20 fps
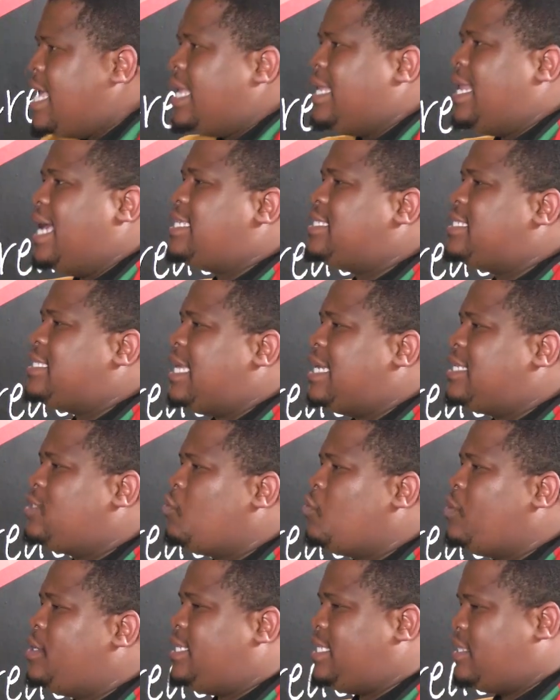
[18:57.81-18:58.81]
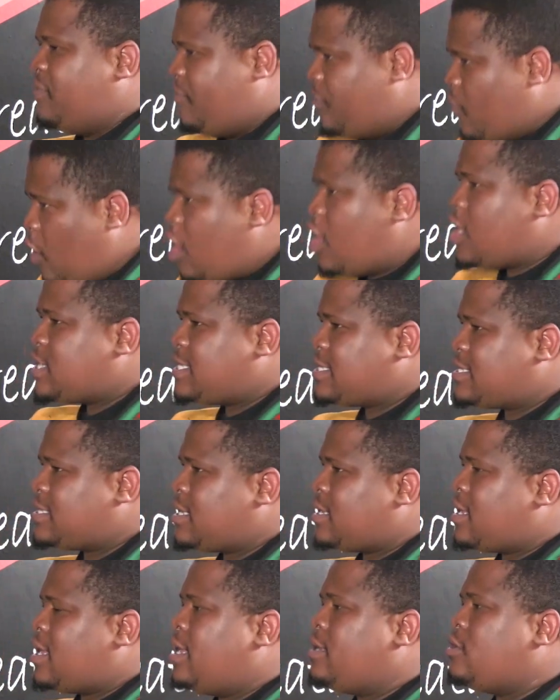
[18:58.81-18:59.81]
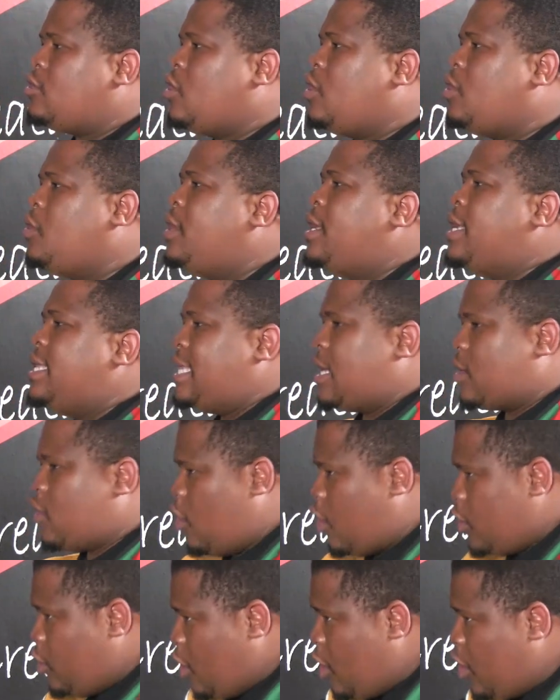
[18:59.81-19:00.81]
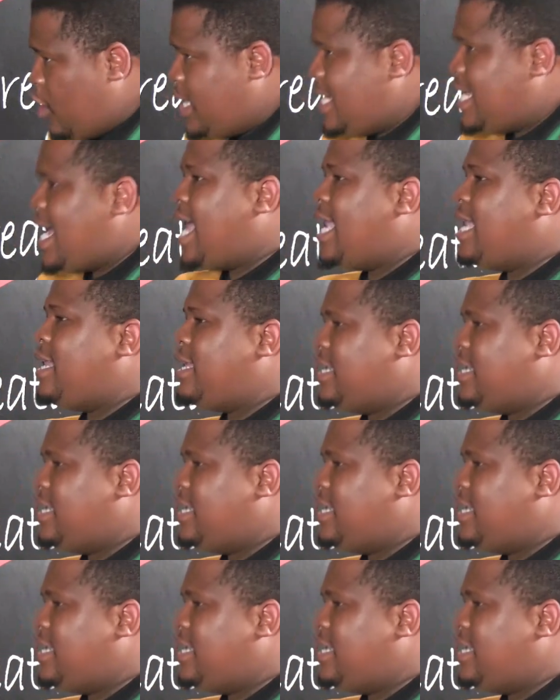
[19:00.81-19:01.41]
that will divorce the colonial